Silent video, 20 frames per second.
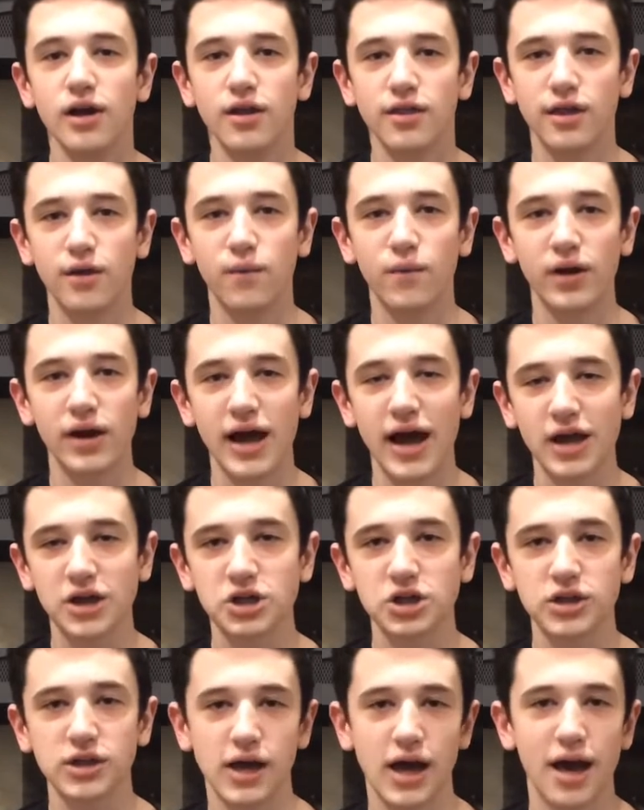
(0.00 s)
than what
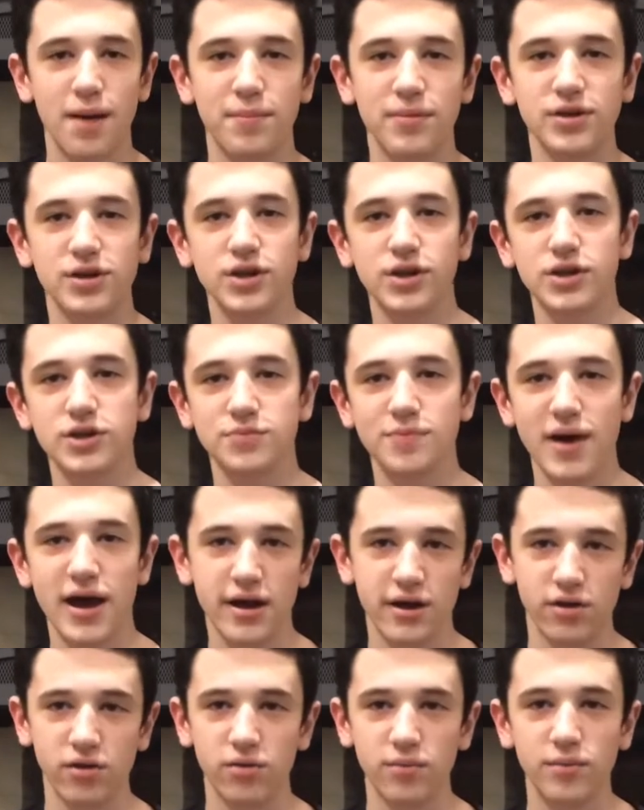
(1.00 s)
actually happened in this
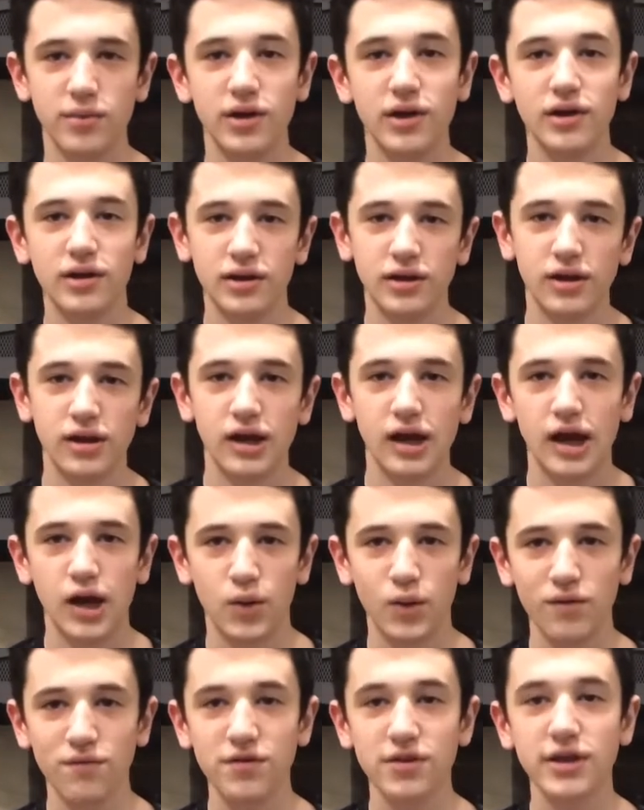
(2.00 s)
battle.
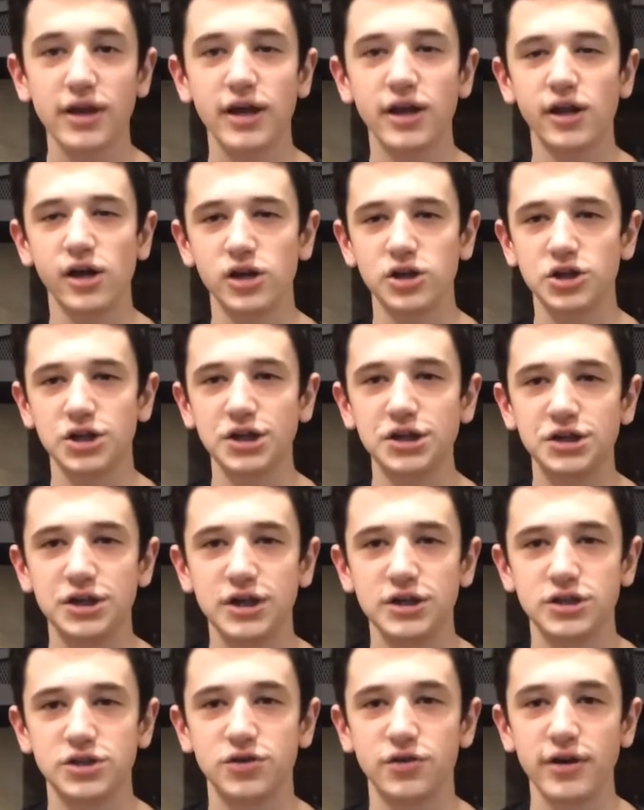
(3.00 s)
However, they cannot change
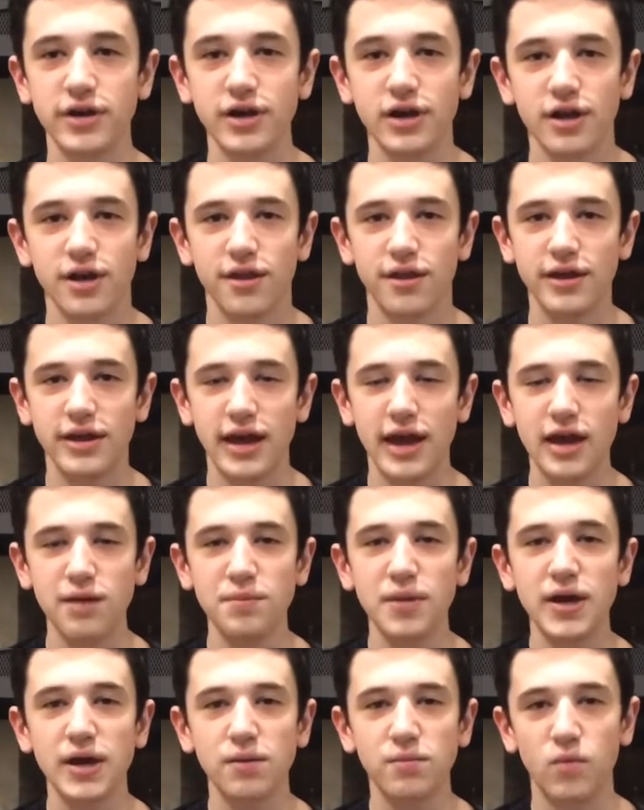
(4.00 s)
history, they can
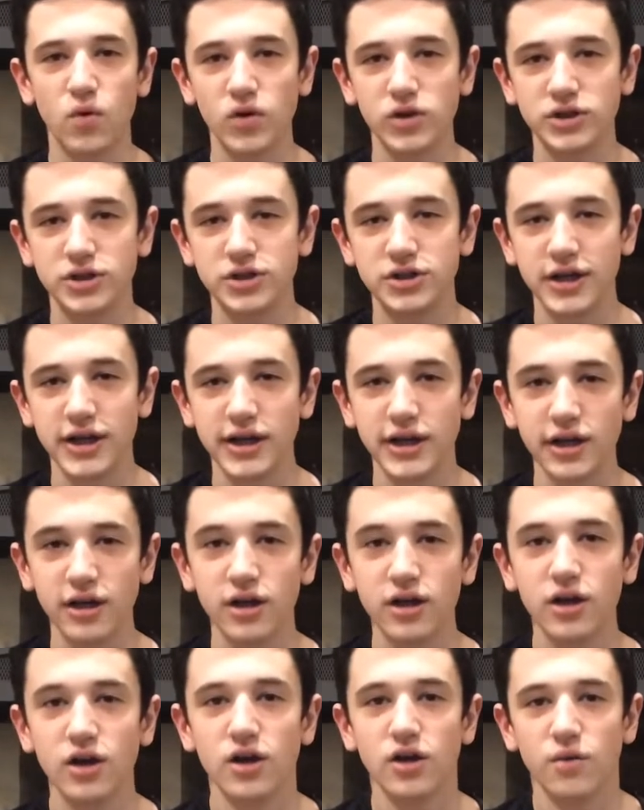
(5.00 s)
make it more entertaining,
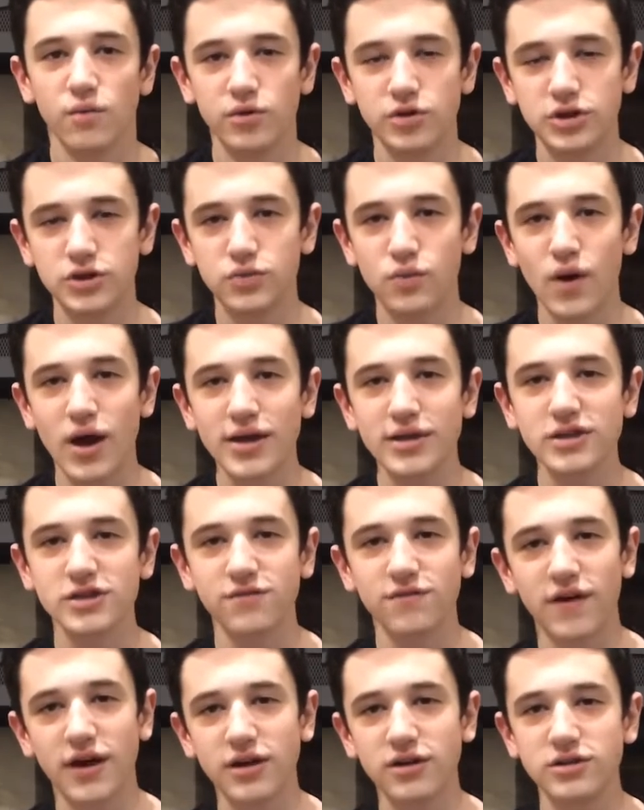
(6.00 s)
which is why this
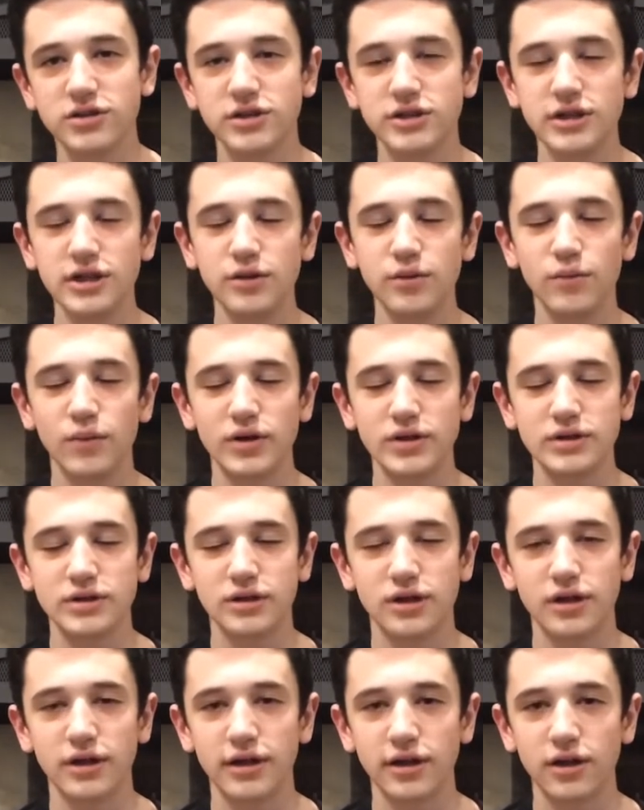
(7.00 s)
final scene was
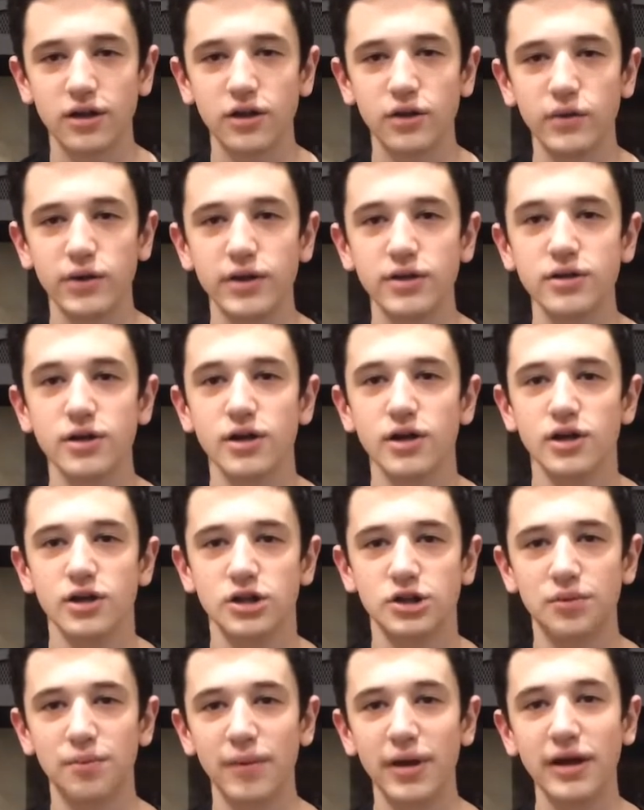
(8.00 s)
included,
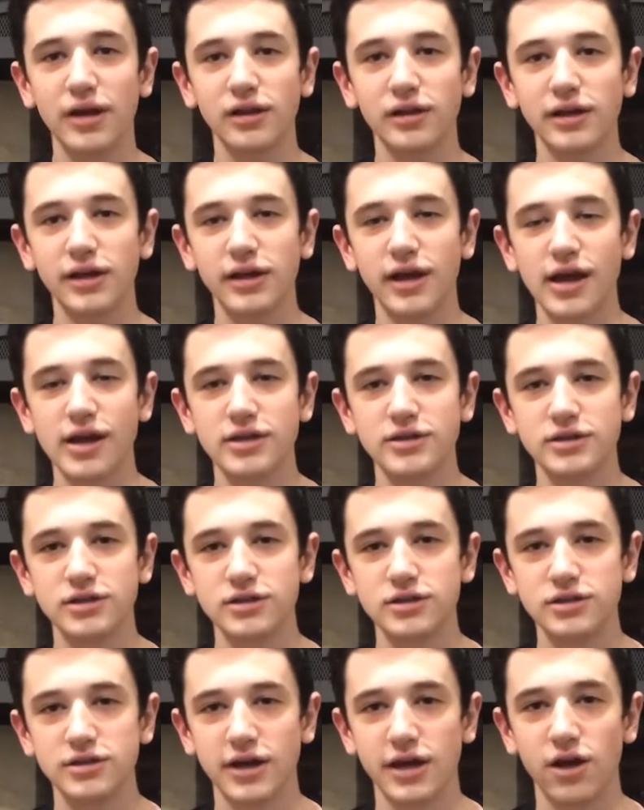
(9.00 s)
to make
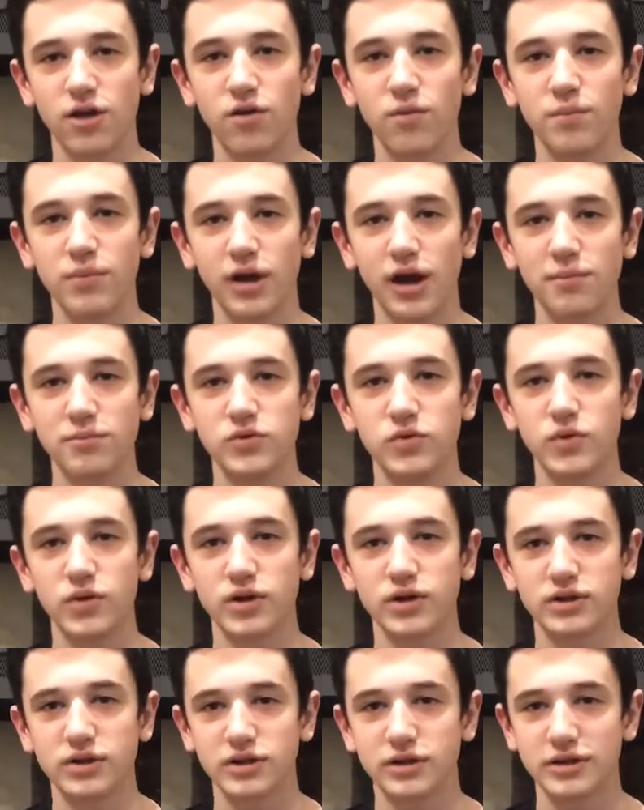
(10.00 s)
Leonidas' tale come to a
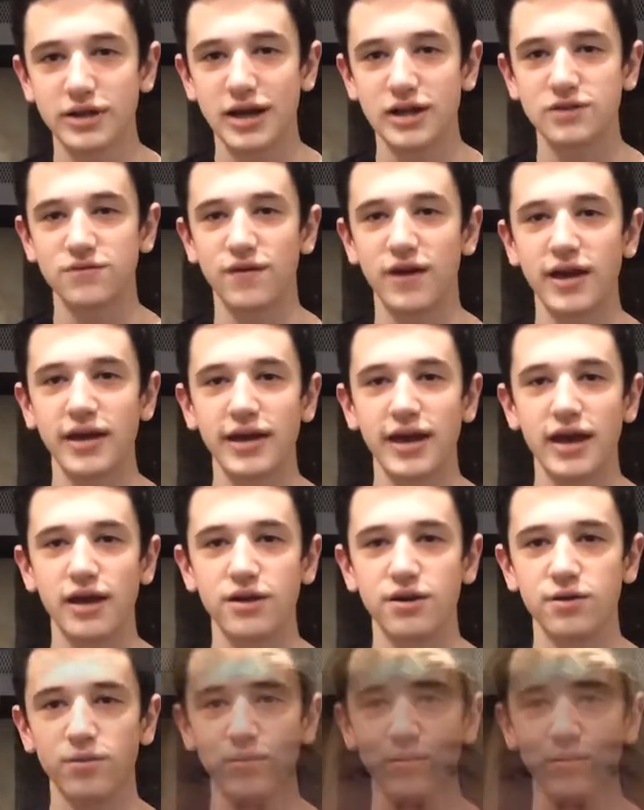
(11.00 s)
satisfying end.